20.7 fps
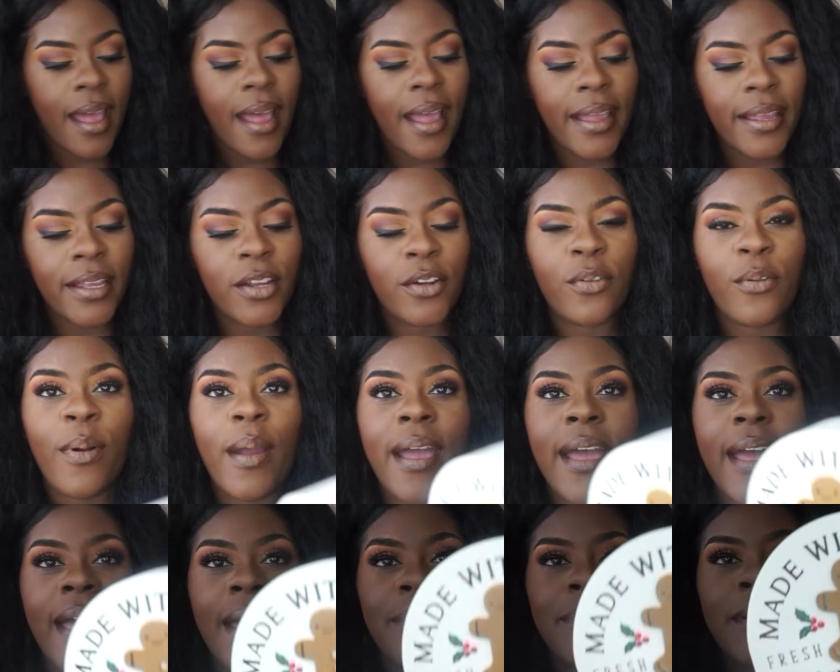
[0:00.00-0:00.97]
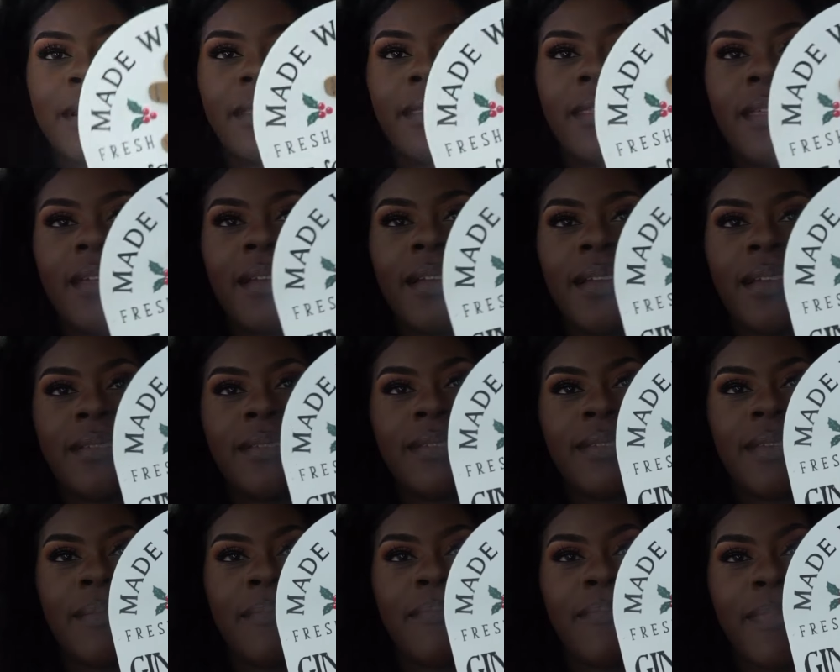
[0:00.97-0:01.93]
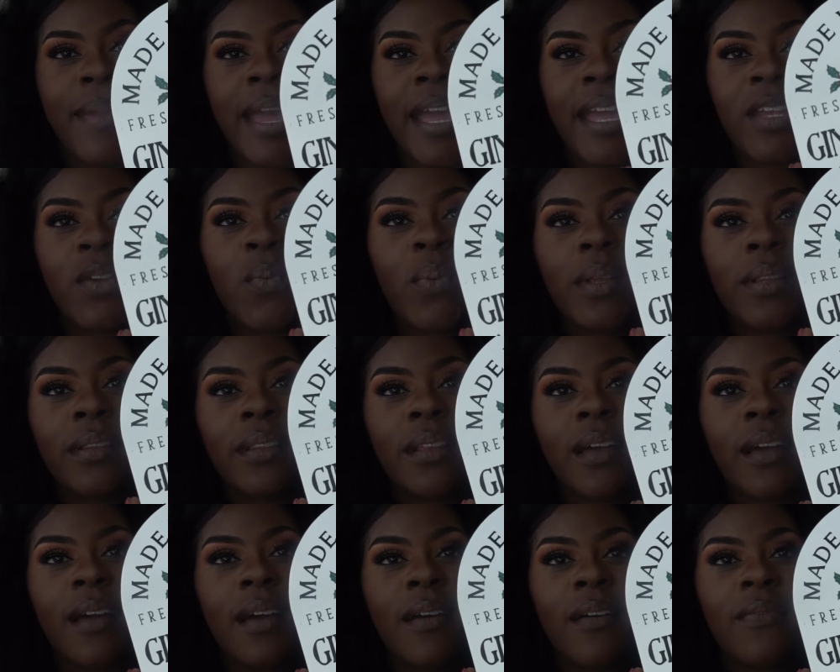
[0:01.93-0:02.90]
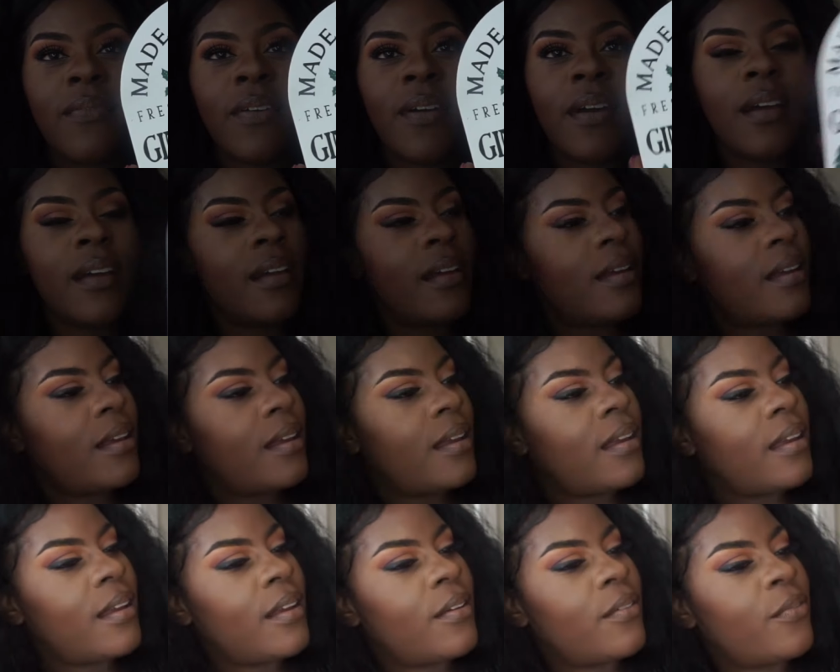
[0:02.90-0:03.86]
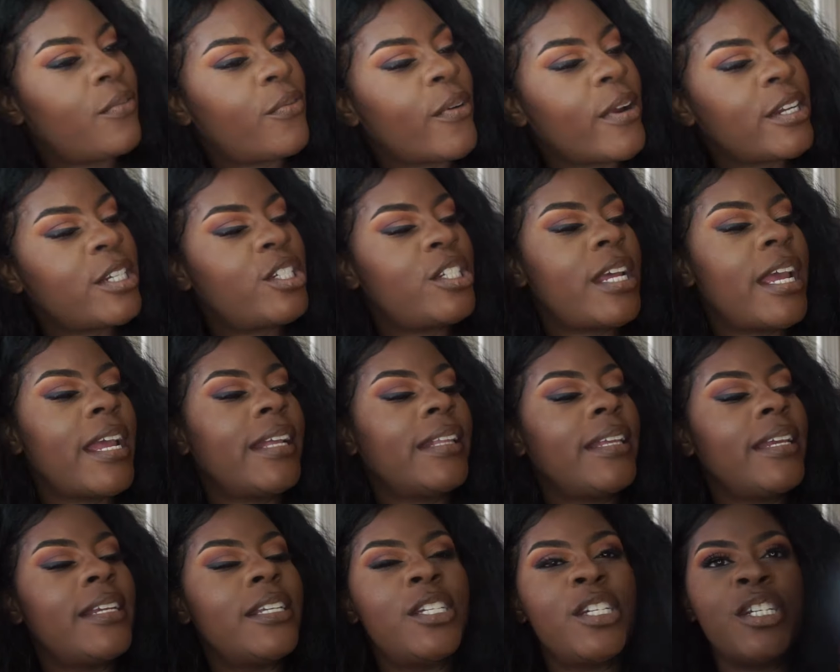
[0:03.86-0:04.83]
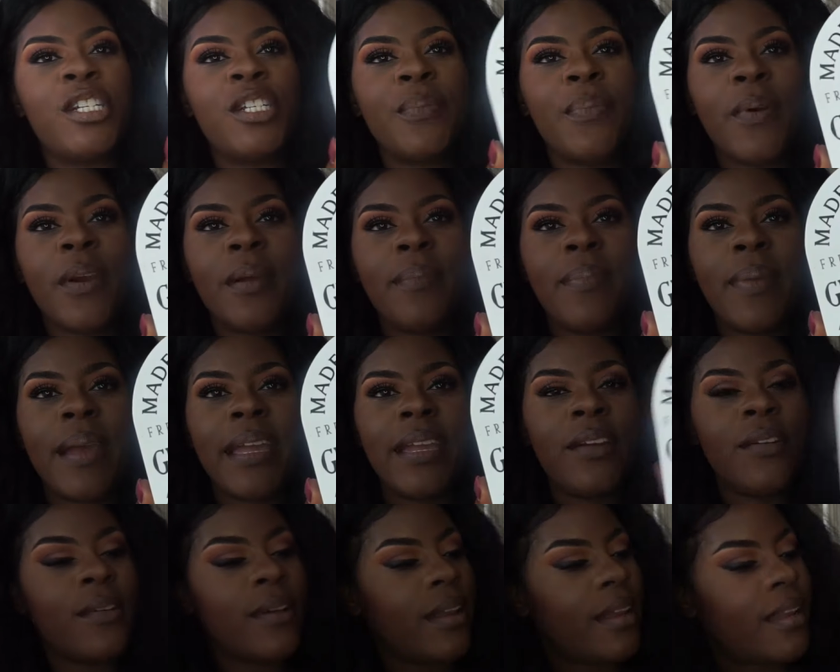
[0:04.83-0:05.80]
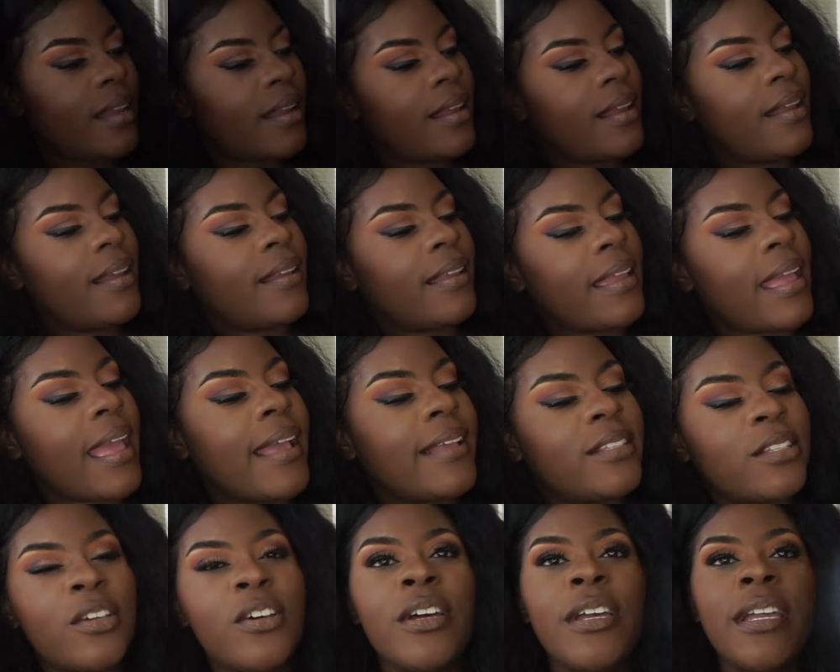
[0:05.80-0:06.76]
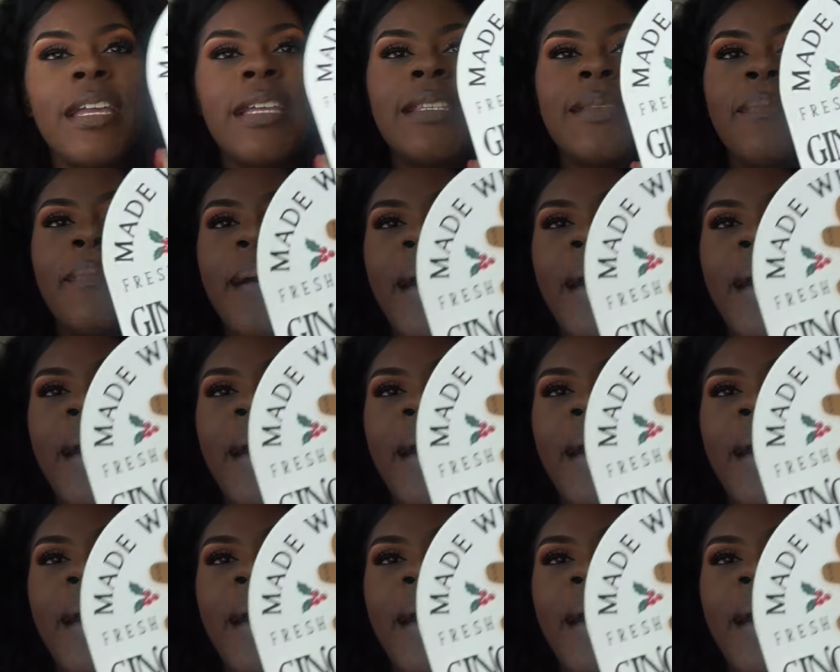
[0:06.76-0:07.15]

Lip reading: I grabbed this Made with Love Fresh Daily Gingerbread Bakery cakes, cookies, and